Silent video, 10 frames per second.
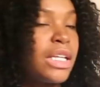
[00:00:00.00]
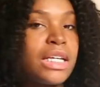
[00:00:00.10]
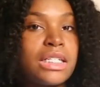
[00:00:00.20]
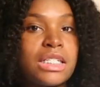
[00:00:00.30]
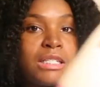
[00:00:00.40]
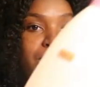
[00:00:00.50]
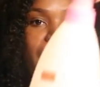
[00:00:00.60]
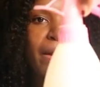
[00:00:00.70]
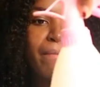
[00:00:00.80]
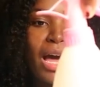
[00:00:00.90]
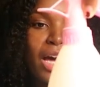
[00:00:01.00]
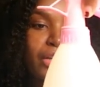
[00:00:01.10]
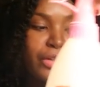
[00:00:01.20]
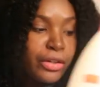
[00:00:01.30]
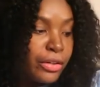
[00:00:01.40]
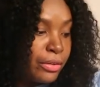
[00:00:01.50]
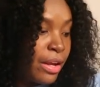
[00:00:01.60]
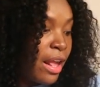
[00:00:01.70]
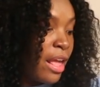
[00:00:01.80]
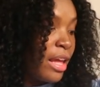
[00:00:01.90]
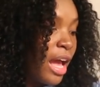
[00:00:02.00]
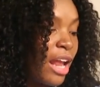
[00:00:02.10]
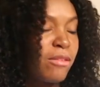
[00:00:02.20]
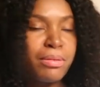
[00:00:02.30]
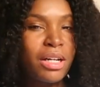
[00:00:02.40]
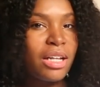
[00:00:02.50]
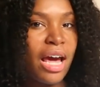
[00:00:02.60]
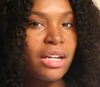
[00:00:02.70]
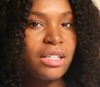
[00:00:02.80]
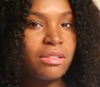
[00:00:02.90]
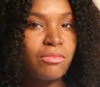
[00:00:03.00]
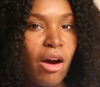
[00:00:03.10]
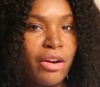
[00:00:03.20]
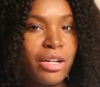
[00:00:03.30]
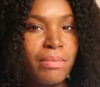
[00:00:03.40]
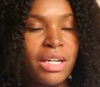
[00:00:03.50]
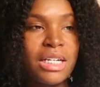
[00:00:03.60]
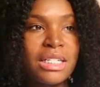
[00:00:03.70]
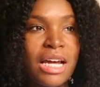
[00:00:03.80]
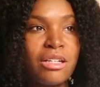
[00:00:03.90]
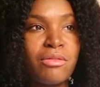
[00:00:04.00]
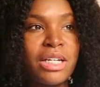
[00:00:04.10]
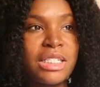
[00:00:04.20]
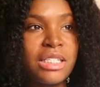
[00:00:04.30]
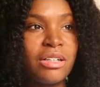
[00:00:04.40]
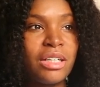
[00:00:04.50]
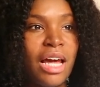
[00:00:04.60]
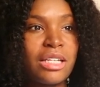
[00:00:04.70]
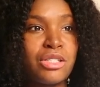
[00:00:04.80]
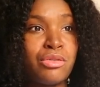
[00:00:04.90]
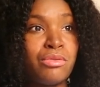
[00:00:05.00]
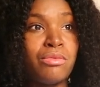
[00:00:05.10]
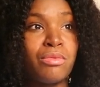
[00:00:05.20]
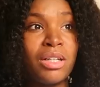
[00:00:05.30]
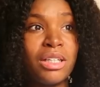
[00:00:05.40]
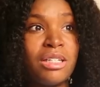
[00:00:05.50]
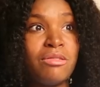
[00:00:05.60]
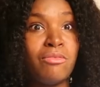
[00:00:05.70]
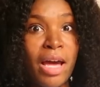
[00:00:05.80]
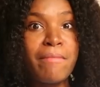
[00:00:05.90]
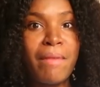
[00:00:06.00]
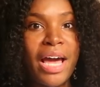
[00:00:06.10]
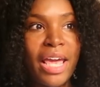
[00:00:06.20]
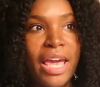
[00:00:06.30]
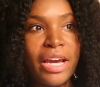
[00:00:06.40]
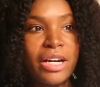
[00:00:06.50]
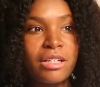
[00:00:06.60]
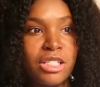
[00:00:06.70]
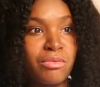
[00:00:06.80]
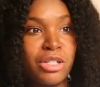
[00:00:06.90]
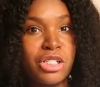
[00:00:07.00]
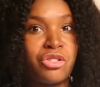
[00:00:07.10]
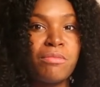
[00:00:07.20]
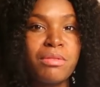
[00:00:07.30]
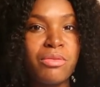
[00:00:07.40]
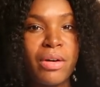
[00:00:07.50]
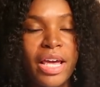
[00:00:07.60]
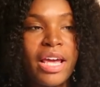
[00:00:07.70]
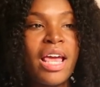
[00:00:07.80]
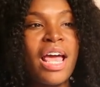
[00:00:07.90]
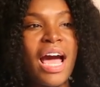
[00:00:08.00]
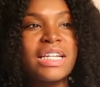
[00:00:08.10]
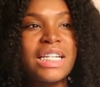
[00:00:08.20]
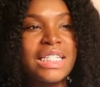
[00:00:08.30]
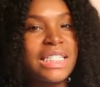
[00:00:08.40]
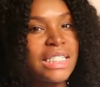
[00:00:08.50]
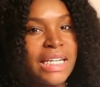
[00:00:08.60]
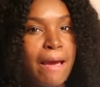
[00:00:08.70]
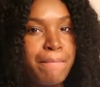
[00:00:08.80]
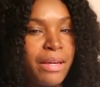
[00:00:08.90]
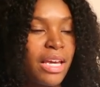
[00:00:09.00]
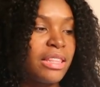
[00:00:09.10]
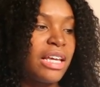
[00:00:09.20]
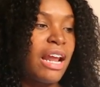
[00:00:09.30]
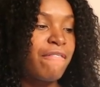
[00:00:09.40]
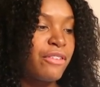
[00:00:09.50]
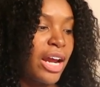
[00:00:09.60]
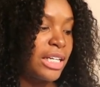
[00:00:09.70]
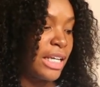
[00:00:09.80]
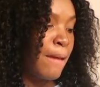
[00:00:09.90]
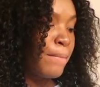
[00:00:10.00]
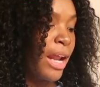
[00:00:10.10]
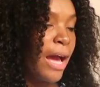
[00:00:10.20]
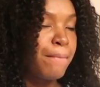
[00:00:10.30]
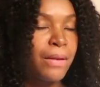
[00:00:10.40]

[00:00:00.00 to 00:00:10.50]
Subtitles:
this spray bottle. I don't put a lot of water in it because I don't necessarily like to really wet my hair to where it's drippy wet. I just like to damp it, and then after I damp it, I